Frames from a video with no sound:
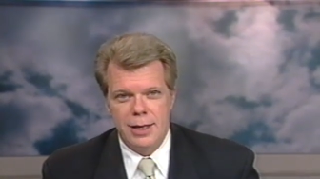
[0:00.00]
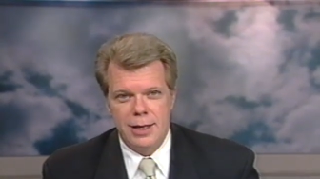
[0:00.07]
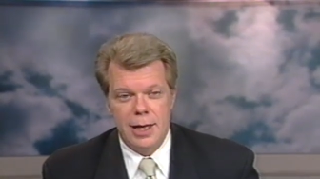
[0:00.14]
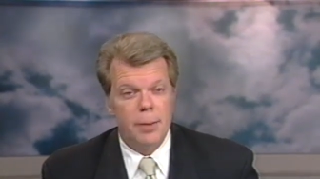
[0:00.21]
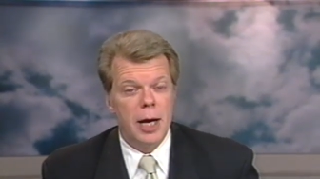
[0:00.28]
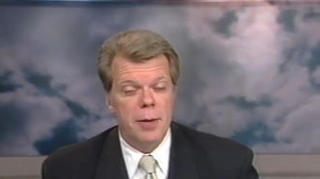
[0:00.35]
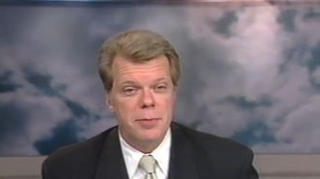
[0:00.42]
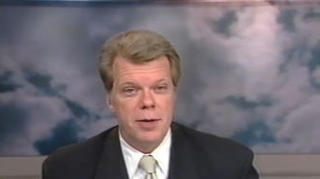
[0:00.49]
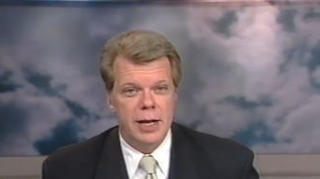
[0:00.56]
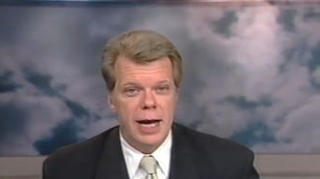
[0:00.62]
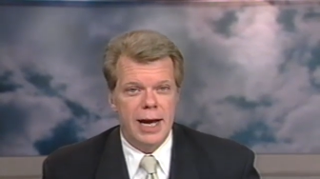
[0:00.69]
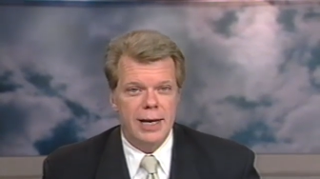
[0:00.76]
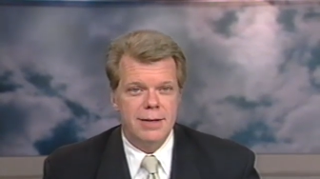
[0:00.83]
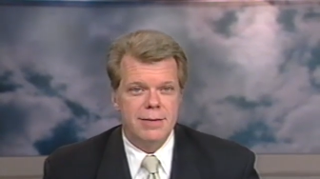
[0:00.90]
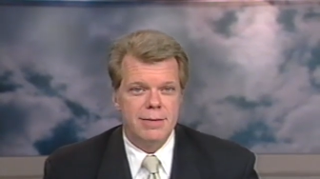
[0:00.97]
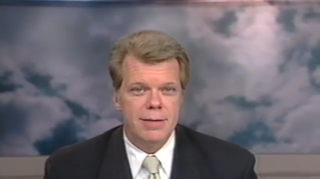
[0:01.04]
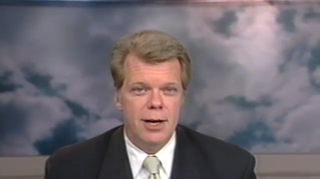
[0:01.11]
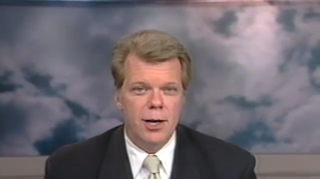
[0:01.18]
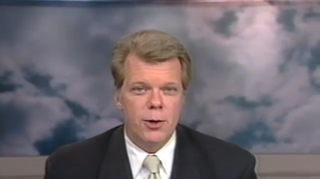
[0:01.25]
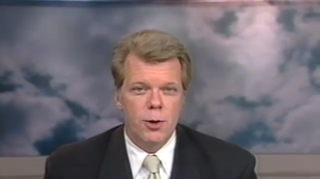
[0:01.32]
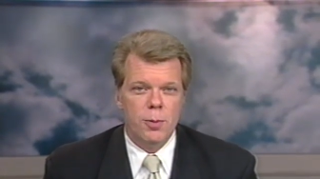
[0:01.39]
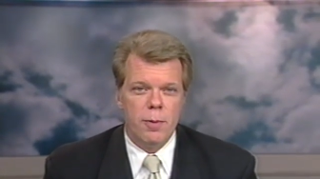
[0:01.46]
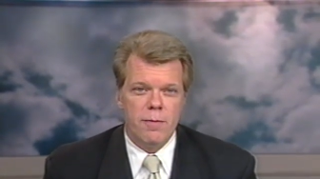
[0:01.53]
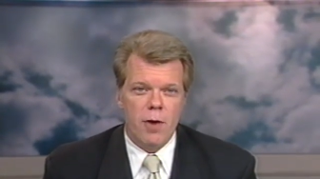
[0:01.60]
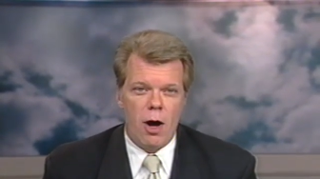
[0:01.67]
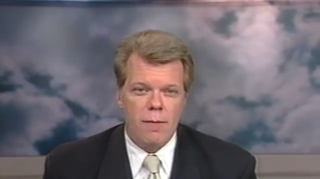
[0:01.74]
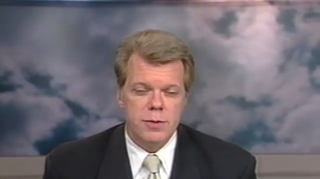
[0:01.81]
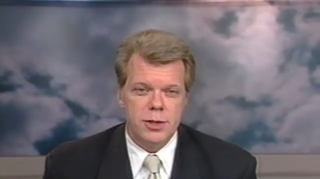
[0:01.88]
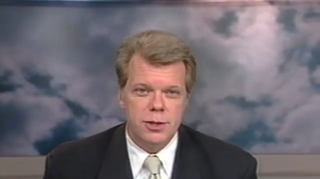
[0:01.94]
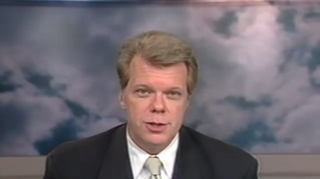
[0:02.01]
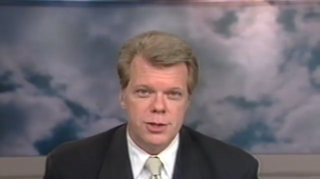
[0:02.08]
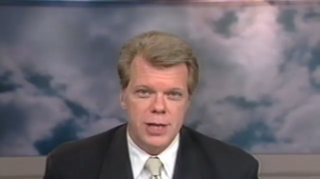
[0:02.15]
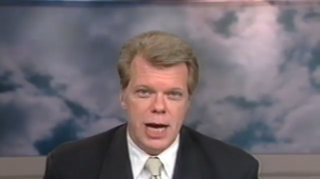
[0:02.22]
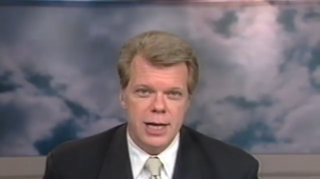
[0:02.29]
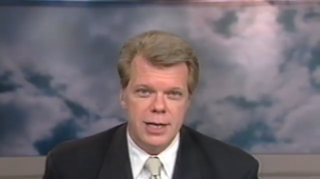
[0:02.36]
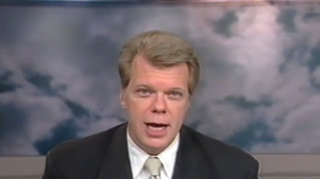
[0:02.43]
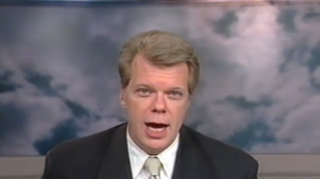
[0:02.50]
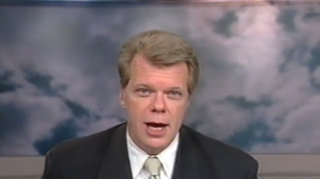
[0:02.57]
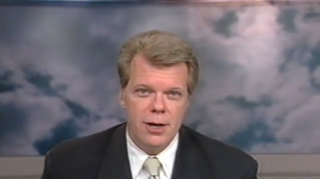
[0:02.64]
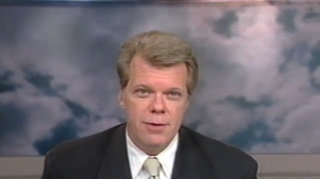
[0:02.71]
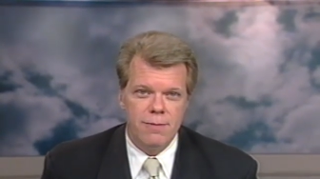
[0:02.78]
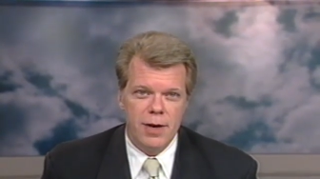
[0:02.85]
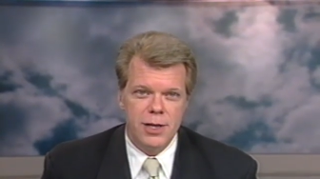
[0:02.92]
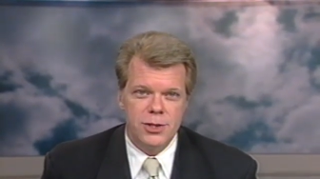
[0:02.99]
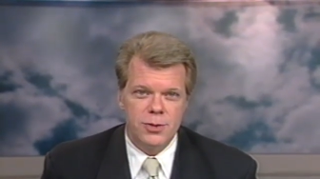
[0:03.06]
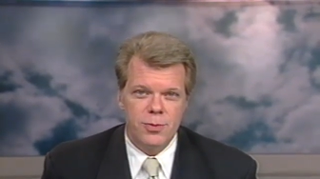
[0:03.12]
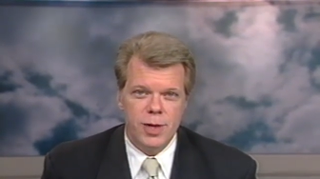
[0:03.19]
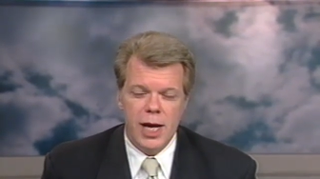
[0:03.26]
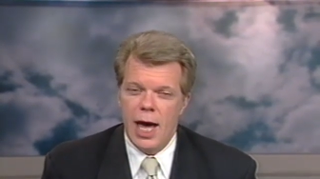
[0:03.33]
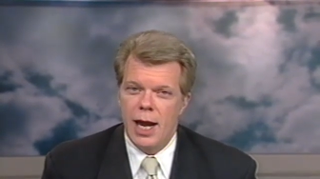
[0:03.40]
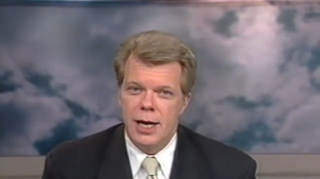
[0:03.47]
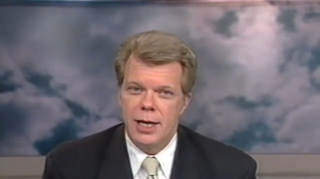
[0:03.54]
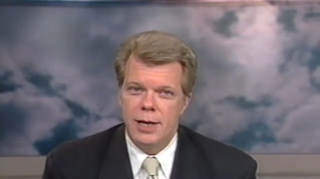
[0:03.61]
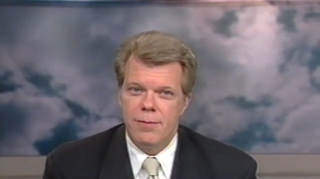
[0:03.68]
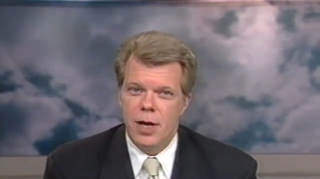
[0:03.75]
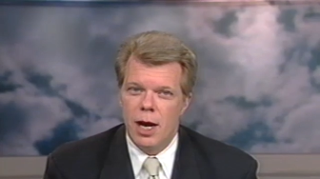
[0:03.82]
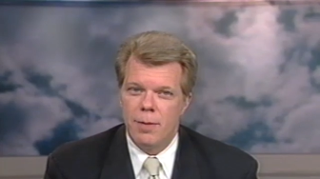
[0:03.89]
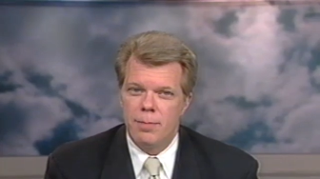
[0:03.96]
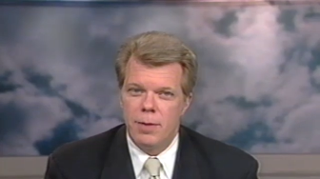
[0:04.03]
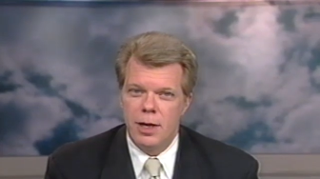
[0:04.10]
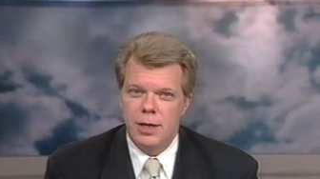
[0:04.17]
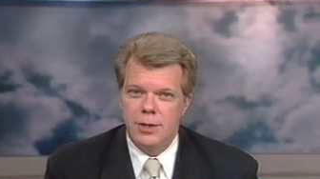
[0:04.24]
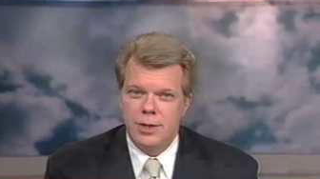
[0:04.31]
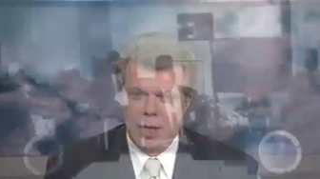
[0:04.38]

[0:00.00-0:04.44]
Coming up tonight, a group of officers sat down to face the reality of an ugly